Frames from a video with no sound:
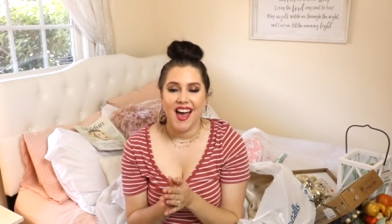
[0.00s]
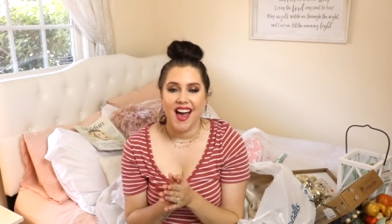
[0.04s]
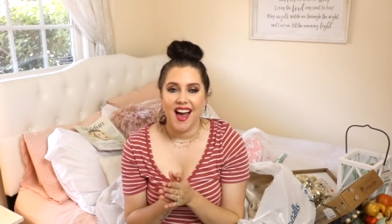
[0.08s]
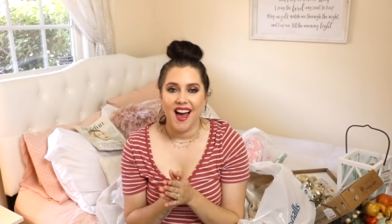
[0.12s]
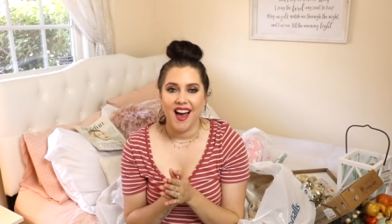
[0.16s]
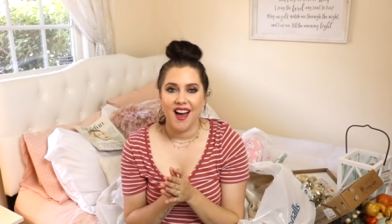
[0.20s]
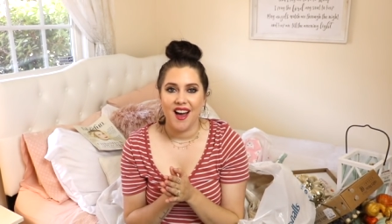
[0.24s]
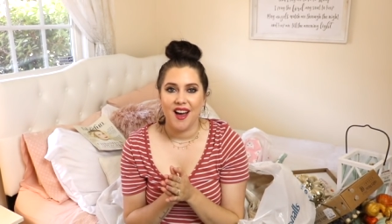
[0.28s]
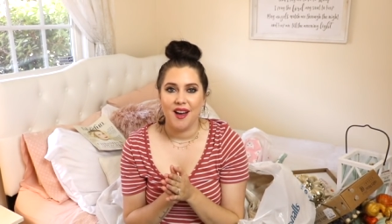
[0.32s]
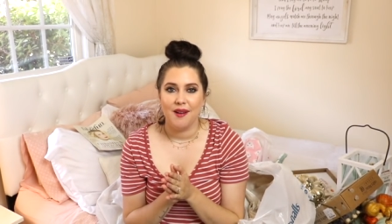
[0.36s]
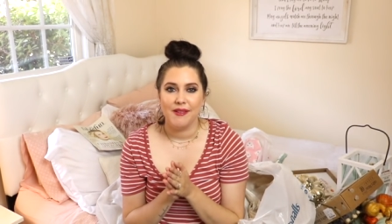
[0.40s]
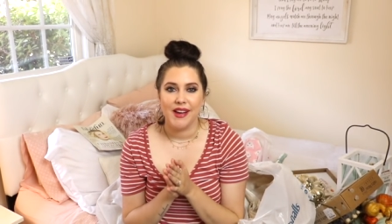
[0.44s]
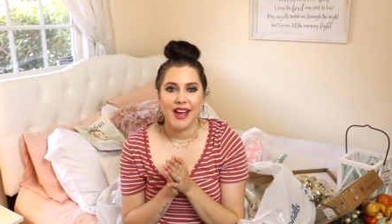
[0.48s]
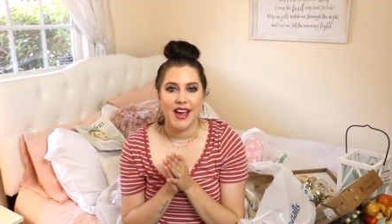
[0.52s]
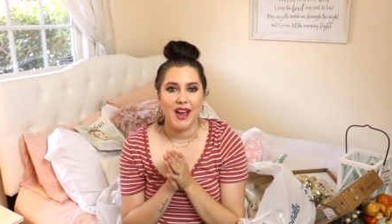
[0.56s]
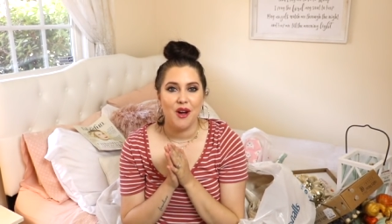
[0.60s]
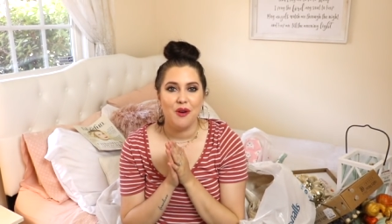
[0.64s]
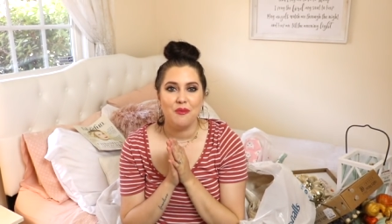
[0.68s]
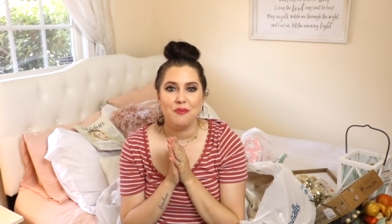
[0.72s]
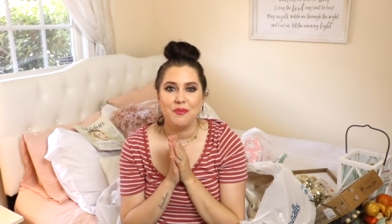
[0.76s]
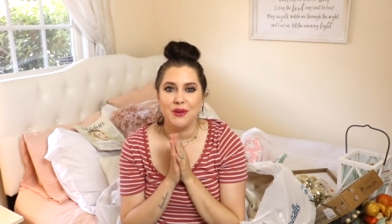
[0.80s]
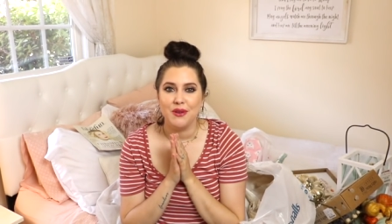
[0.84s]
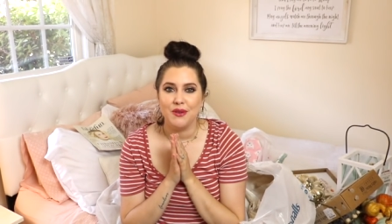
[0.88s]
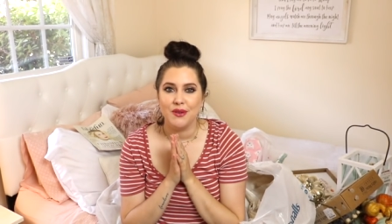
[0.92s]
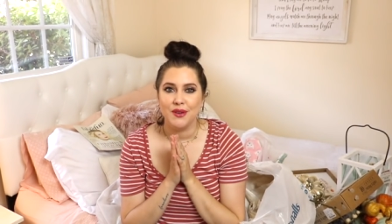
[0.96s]
Um, I
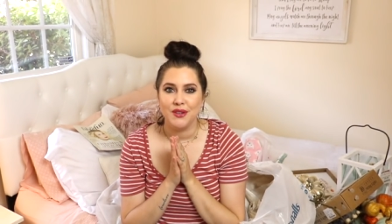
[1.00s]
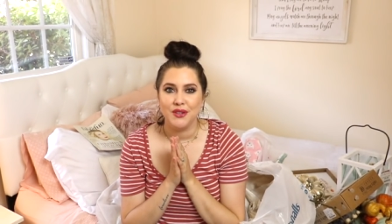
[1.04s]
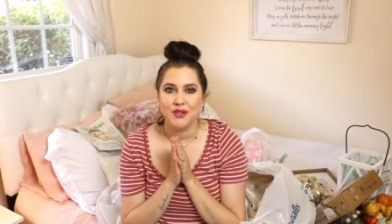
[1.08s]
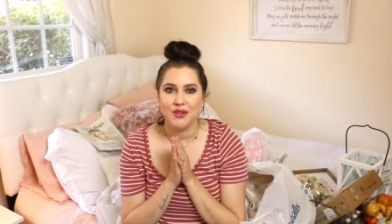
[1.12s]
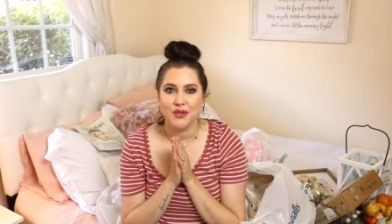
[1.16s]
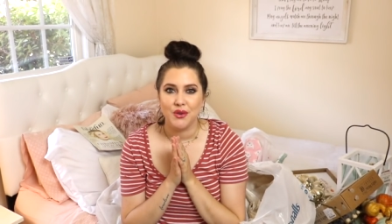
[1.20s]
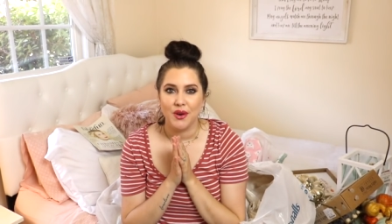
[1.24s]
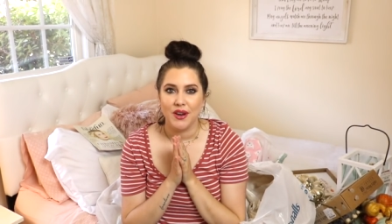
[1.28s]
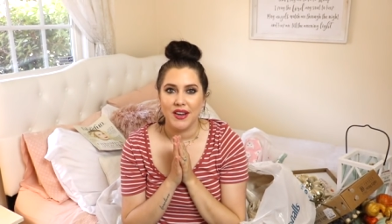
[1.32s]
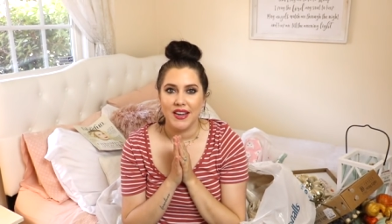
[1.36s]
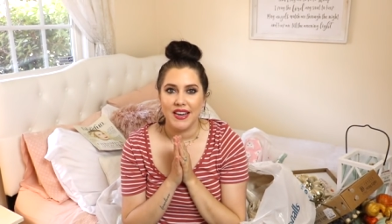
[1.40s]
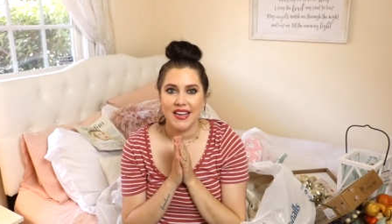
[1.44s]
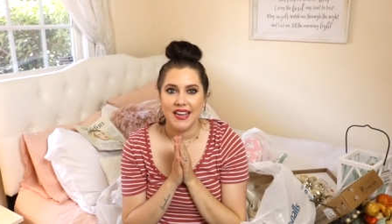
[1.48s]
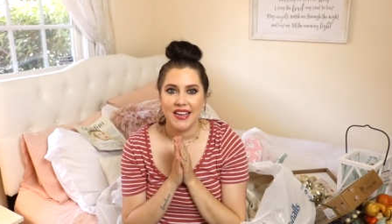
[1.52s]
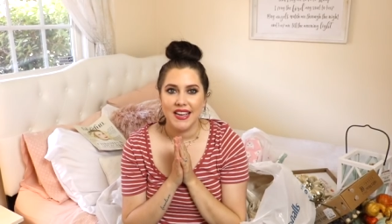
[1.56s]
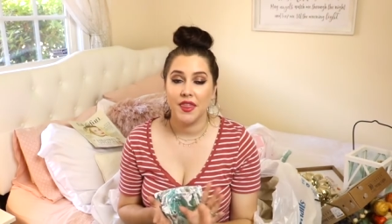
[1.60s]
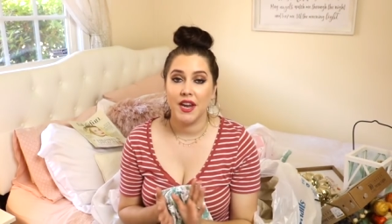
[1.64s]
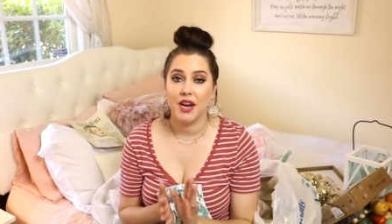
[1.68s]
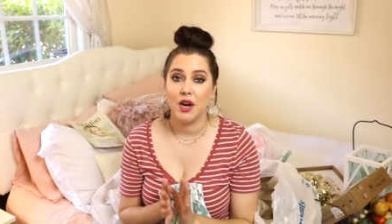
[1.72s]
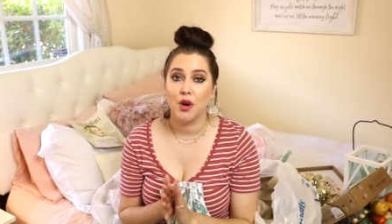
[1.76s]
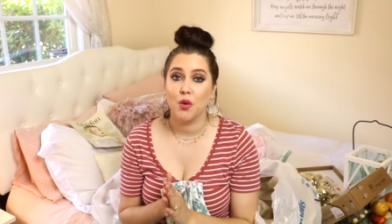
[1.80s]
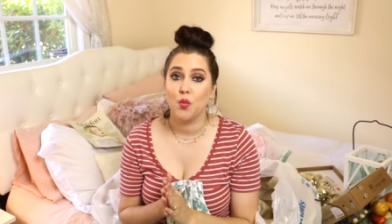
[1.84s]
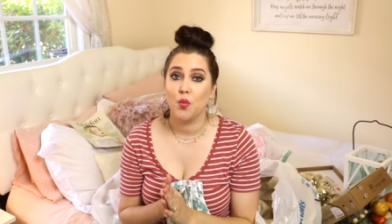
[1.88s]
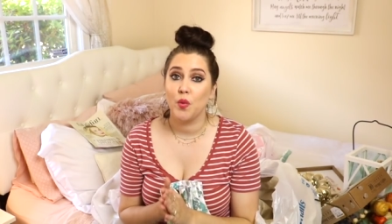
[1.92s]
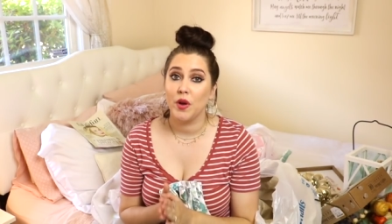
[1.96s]
hope you enjoyed it.
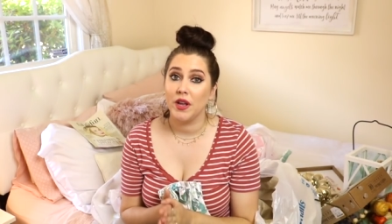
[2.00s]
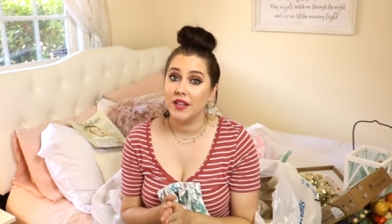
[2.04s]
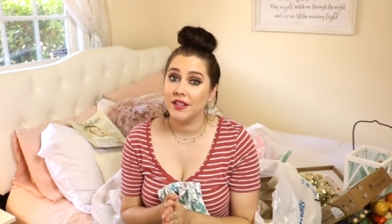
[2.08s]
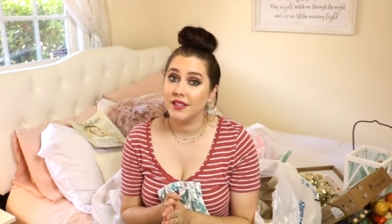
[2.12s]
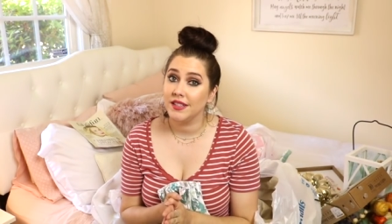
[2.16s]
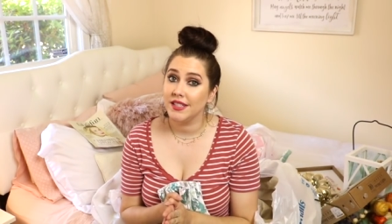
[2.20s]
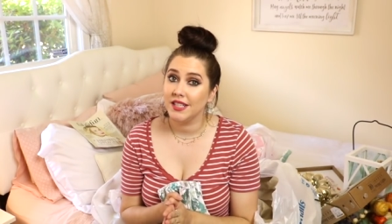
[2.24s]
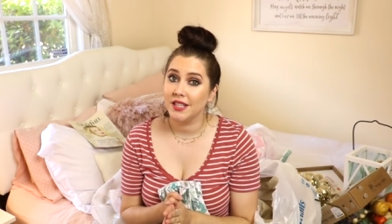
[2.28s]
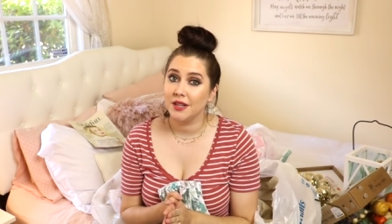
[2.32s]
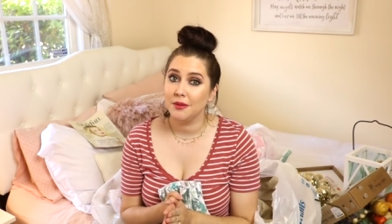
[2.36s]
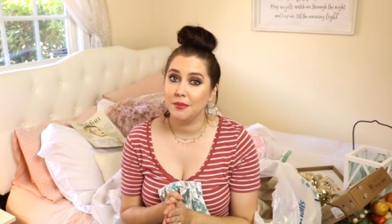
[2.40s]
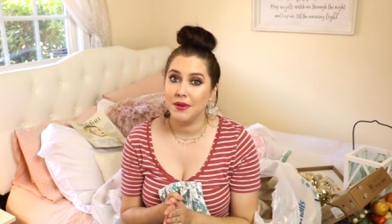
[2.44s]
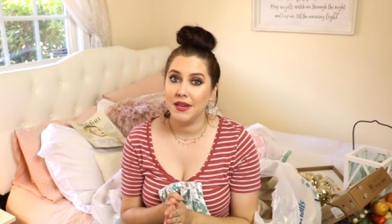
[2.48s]
There will still